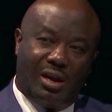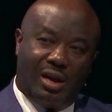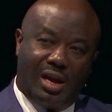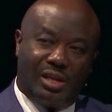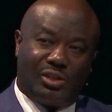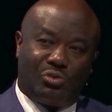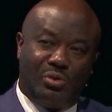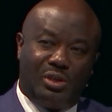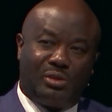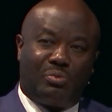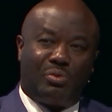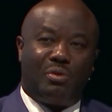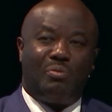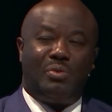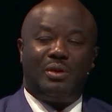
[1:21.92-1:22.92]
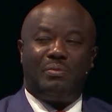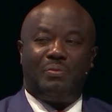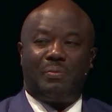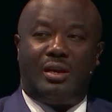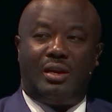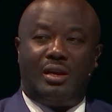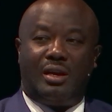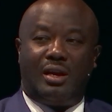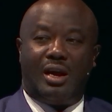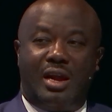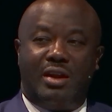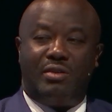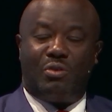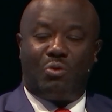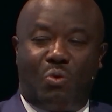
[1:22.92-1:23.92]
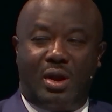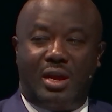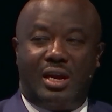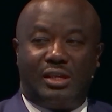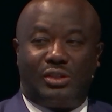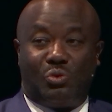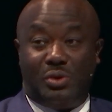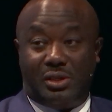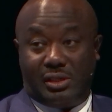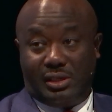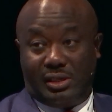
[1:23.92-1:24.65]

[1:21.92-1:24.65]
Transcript: has which problem and requires which